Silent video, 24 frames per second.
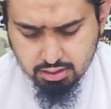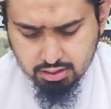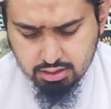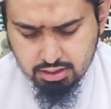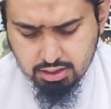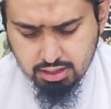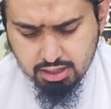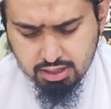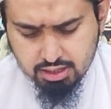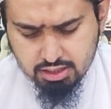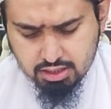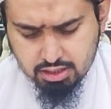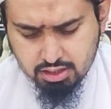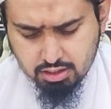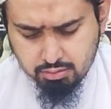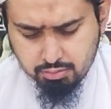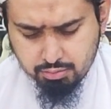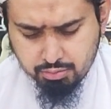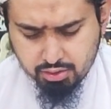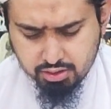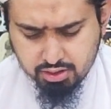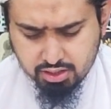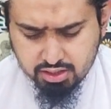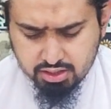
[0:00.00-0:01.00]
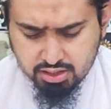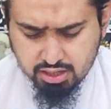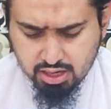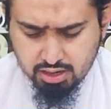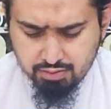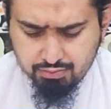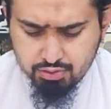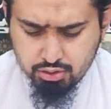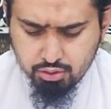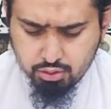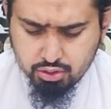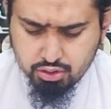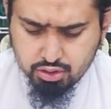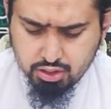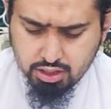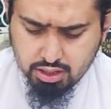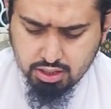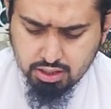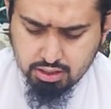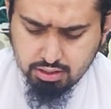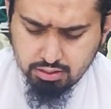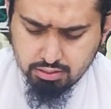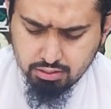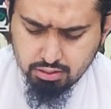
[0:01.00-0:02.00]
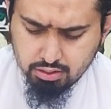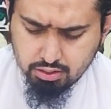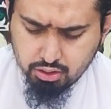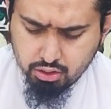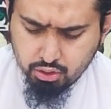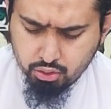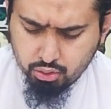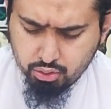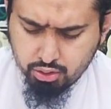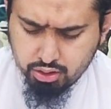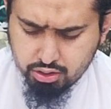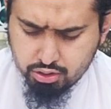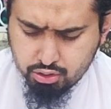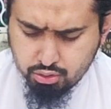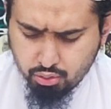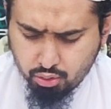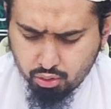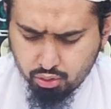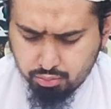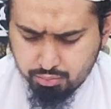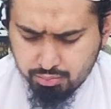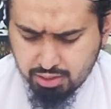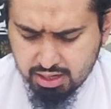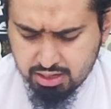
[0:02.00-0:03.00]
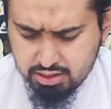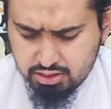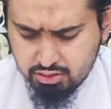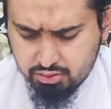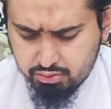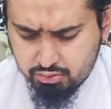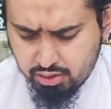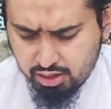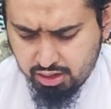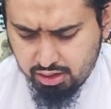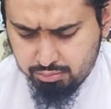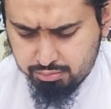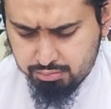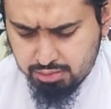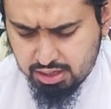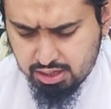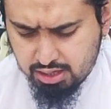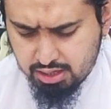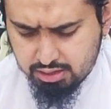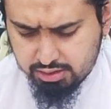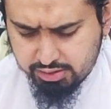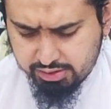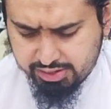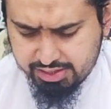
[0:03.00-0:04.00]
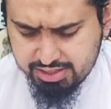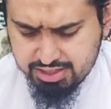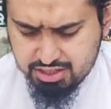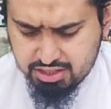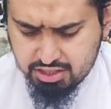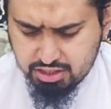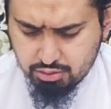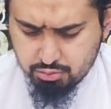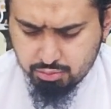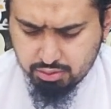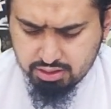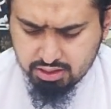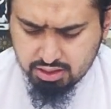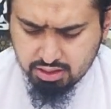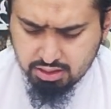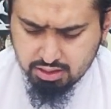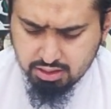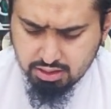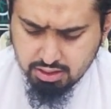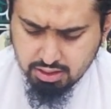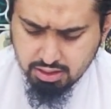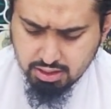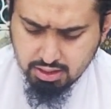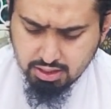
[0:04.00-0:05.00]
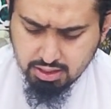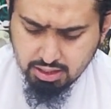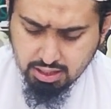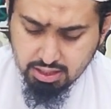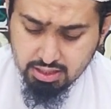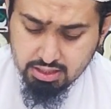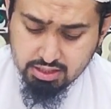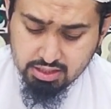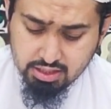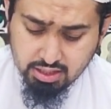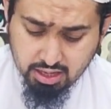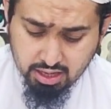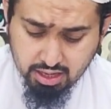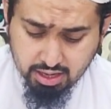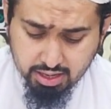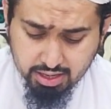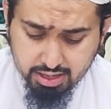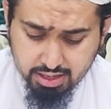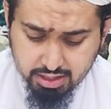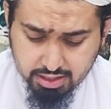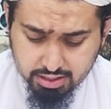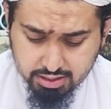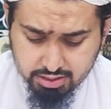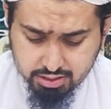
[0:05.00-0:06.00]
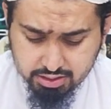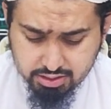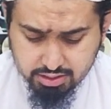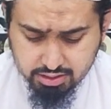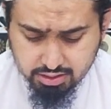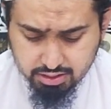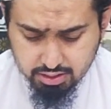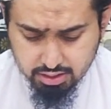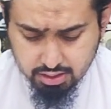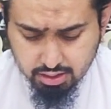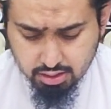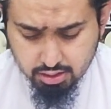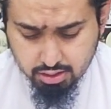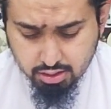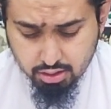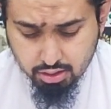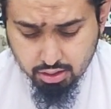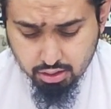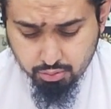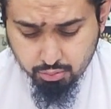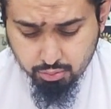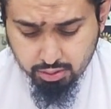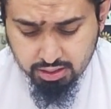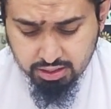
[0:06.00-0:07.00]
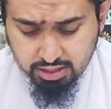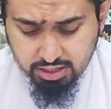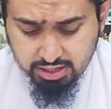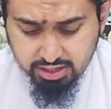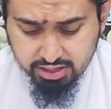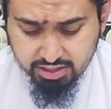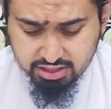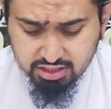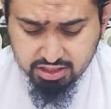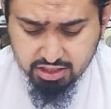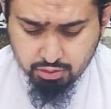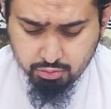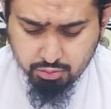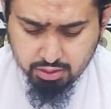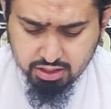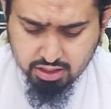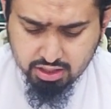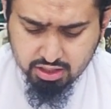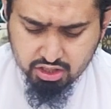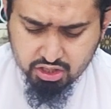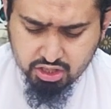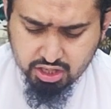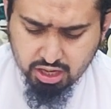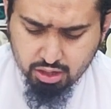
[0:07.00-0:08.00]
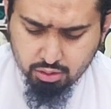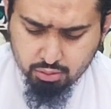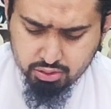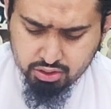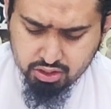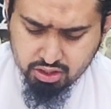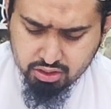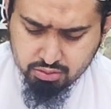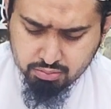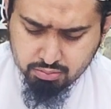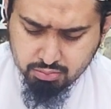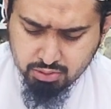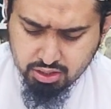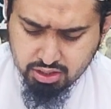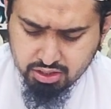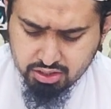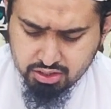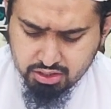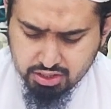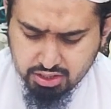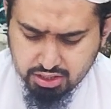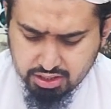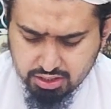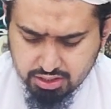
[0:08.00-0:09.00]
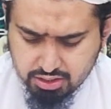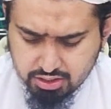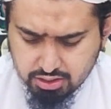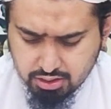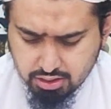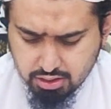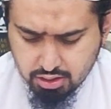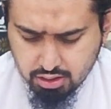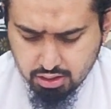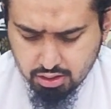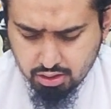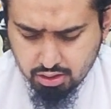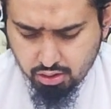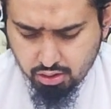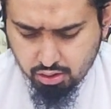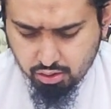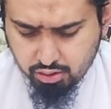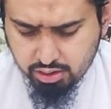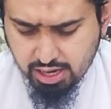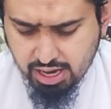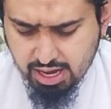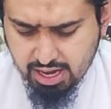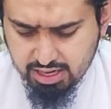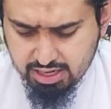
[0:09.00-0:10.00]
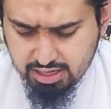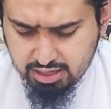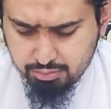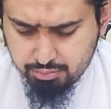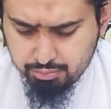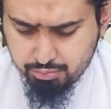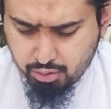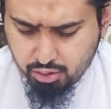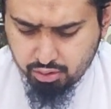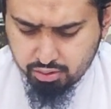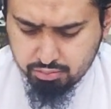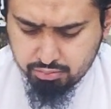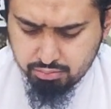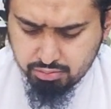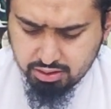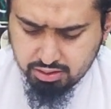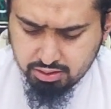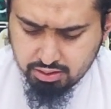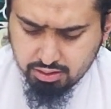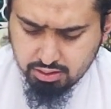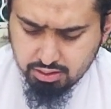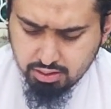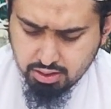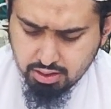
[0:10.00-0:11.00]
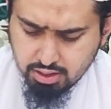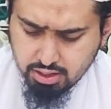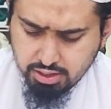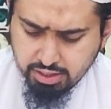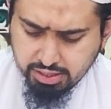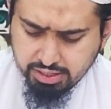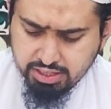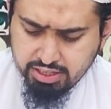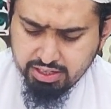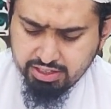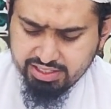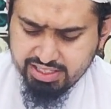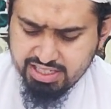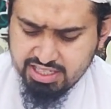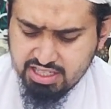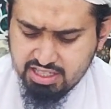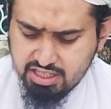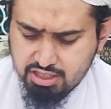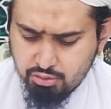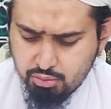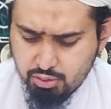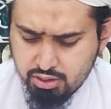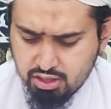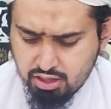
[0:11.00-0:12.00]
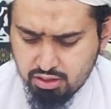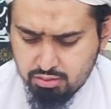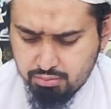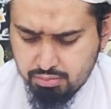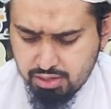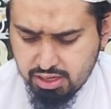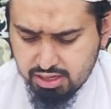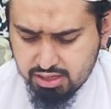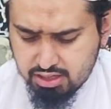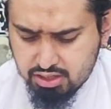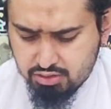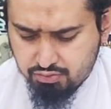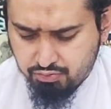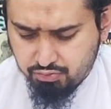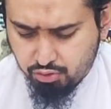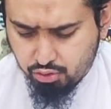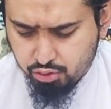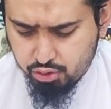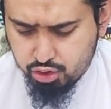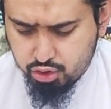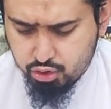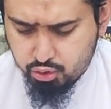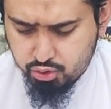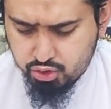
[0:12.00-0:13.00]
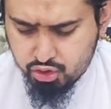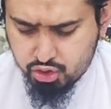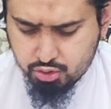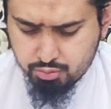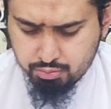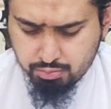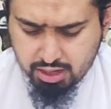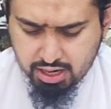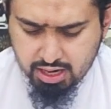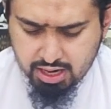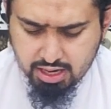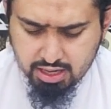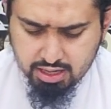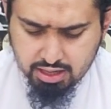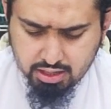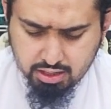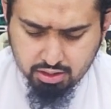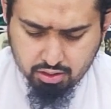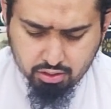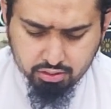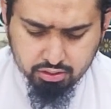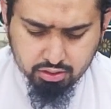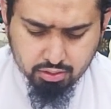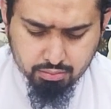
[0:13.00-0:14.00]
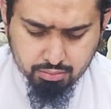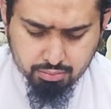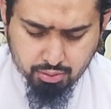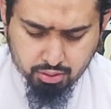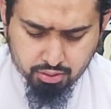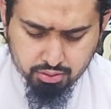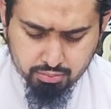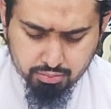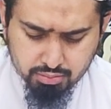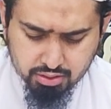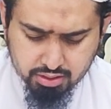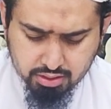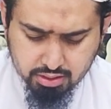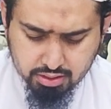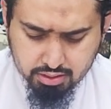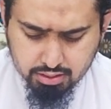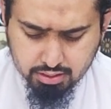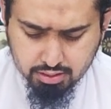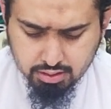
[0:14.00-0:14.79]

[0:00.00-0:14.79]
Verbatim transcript: Dear Islamic brothers, have you seen? Glory to Almighty Rahman Azza wa Jal is the highest. When He Azza wa Jal showers His mercies on any bondman, he Azza wa Jal makes fortune smile on the bondman.